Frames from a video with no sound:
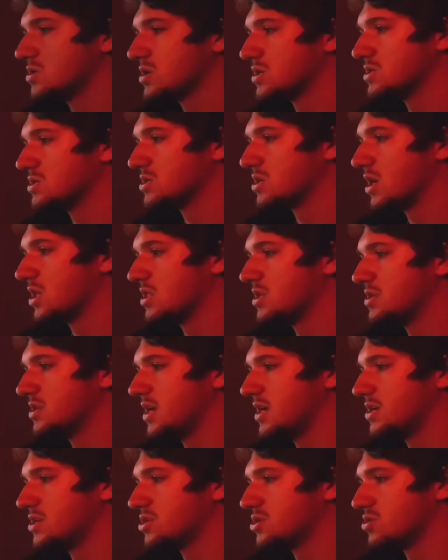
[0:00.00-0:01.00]

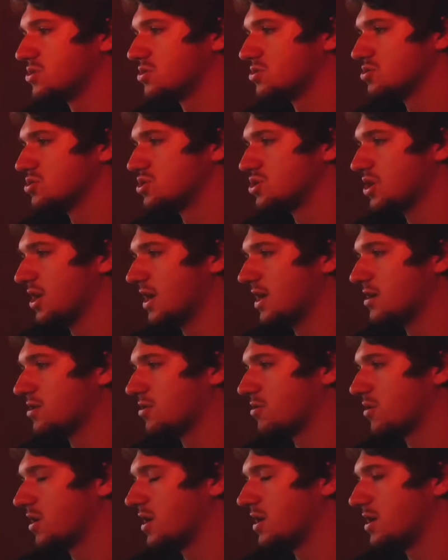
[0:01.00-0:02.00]
consolidational
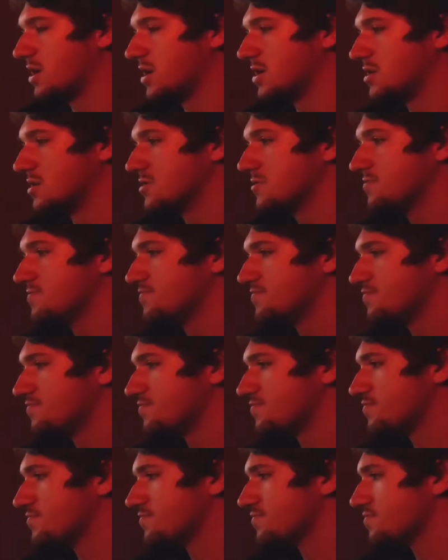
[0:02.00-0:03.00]
channel right here.
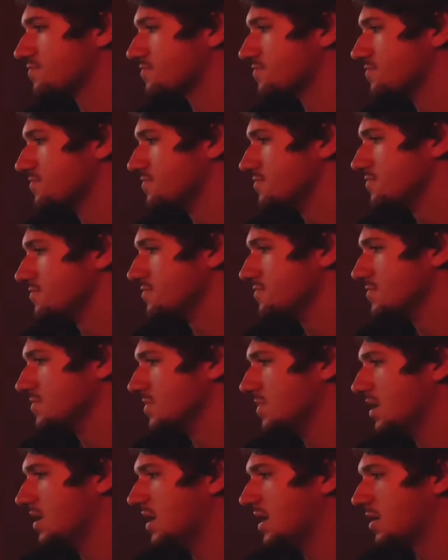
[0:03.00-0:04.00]

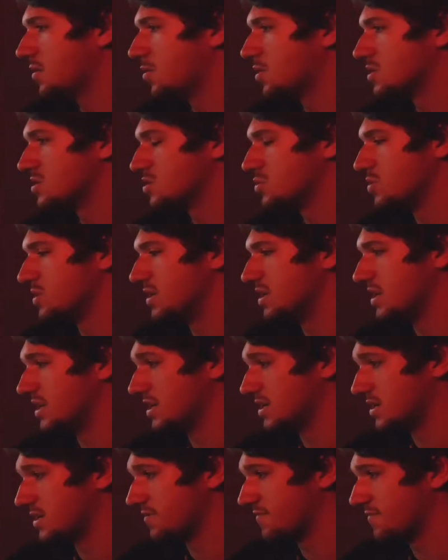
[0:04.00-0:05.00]
And once
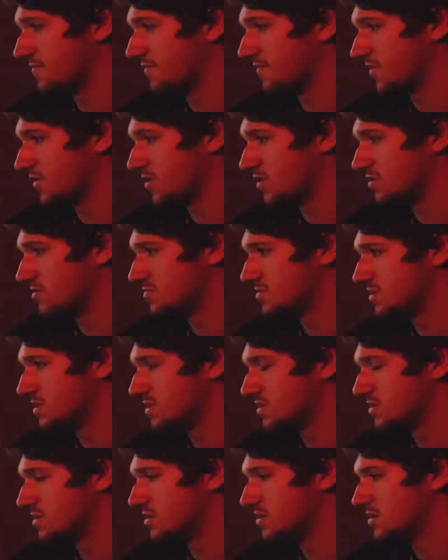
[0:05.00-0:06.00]
it
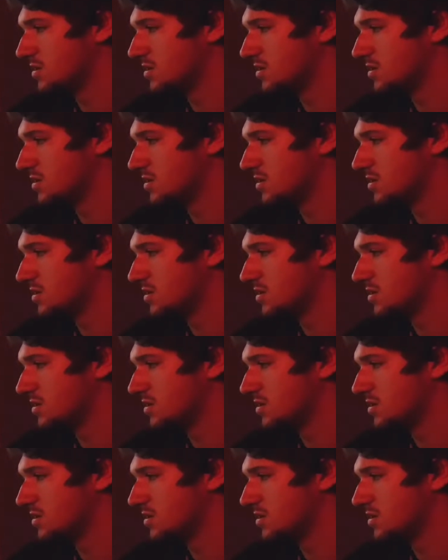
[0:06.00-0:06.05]
confirms